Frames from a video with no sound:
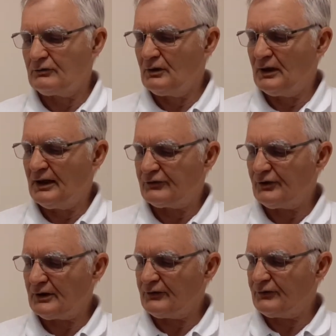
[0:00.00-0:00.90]

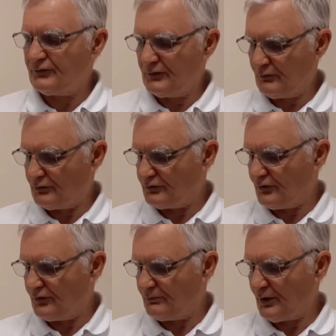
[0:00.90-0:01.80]
Electrics, which
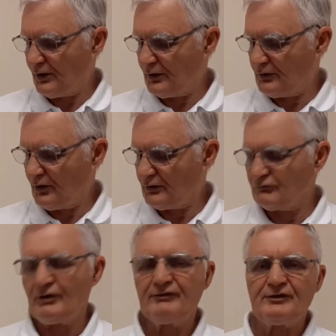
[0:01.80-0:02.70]
is by Colin
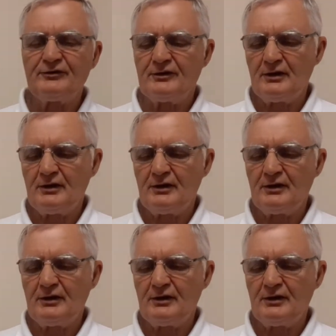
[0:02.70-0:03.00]
Rivers.